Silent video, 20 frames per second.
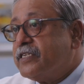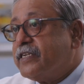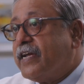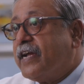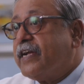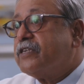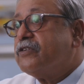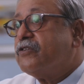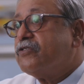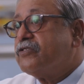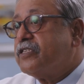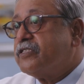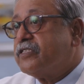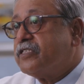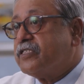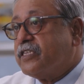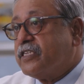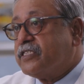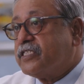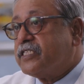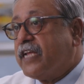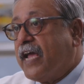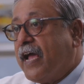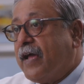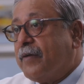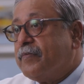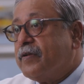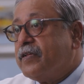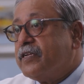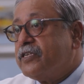the diagnosis is
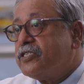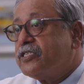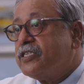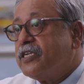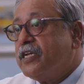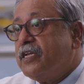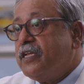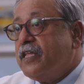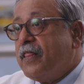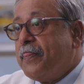established,